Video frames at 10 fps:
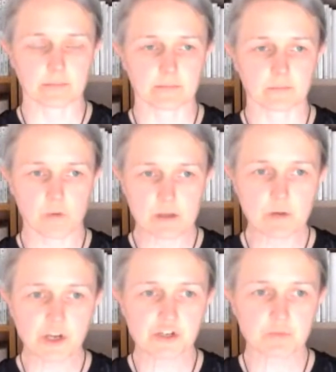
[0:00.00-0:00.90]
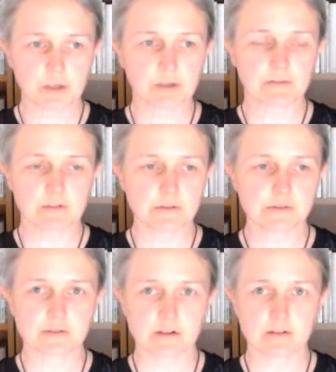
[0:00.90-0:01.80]
We wish we could have used
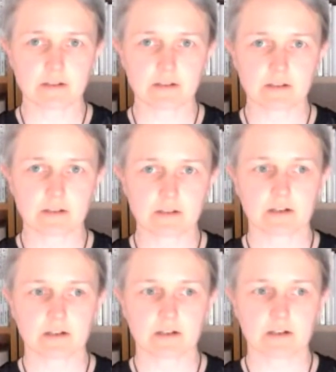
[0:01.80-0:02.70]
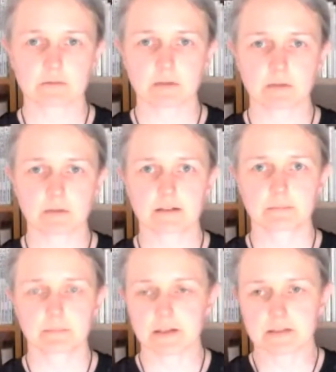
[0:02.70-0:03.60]
role-level security all the way,
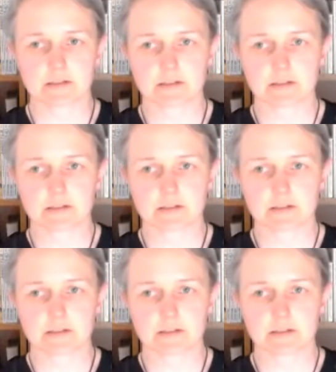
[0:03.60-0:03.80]
but